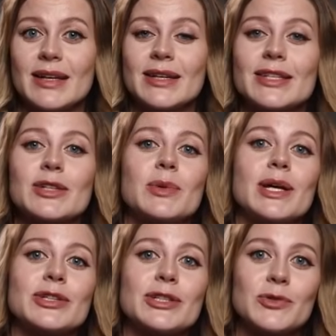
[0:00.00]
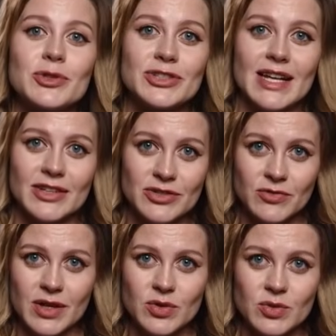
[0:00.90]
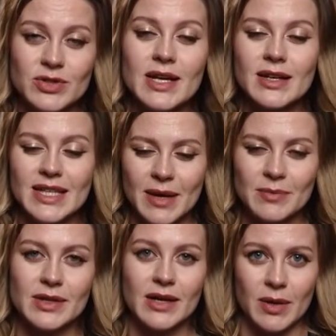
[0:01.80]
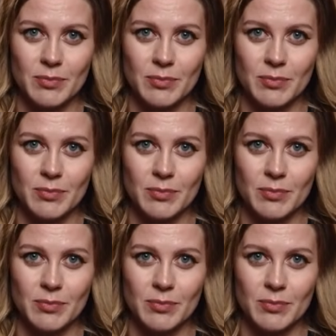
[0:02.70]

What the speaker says: This is where civil status records are kept: